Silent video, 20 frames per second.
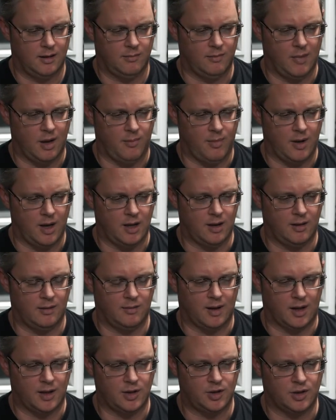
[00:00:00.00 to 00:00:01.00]
maybe
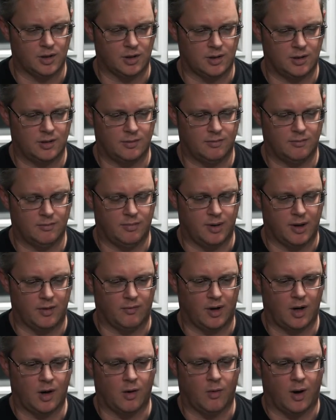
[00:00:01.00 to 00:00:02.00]
they should be
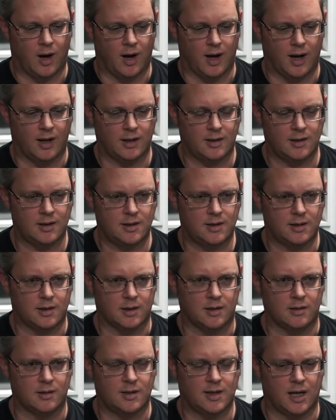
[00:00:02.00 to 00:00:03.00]
required
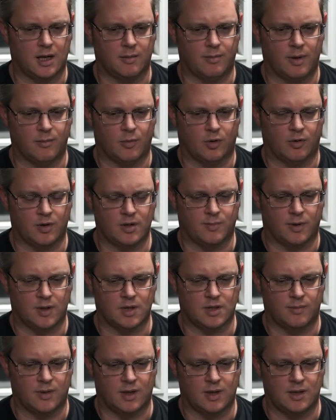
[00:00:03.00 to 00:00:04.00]
to take a bit more
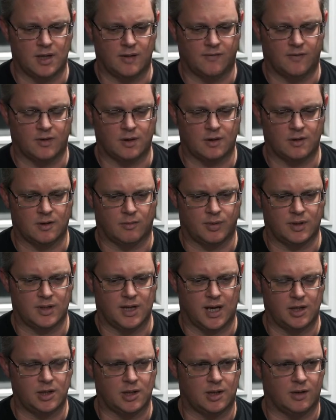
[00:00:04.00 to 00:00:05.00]
responsibility for the sort of
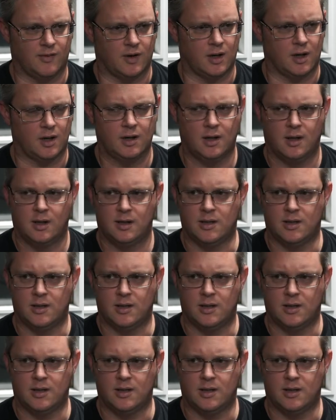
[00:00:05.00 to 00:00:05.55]
protection of our